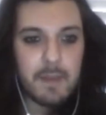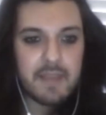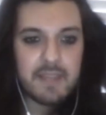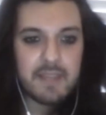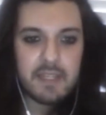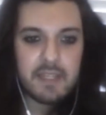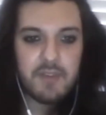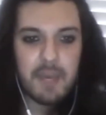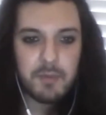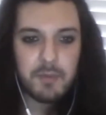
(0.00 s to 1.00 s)
they, they basically
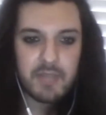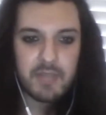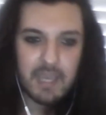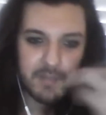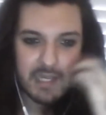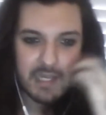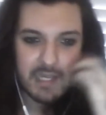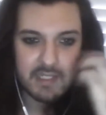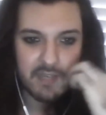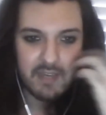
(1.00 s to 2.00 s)
develop all the games. I
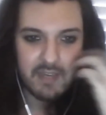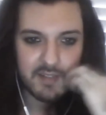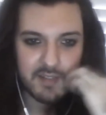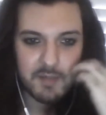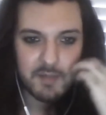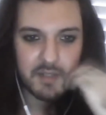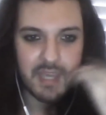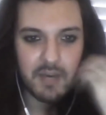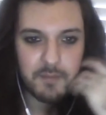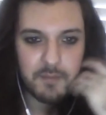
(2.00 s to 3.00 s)
like, direct them and
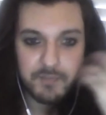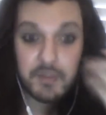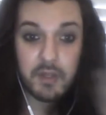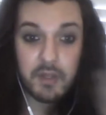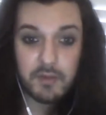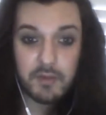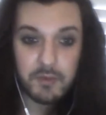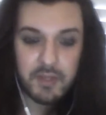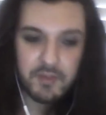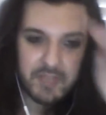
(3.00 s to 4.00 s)
help, you know, do
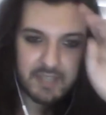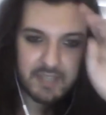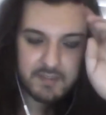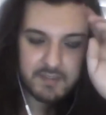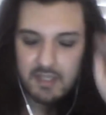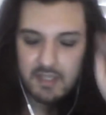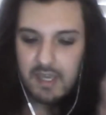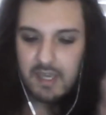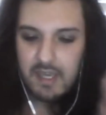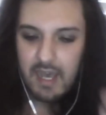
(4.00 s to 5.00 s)
all those things.
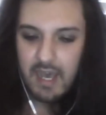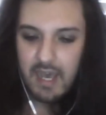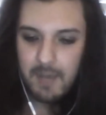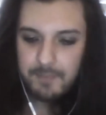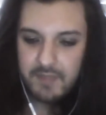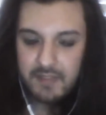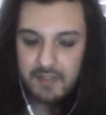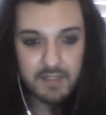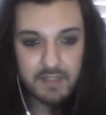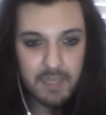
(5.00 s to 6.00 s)
Um, How many
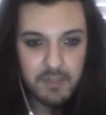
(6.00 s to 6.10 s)
games are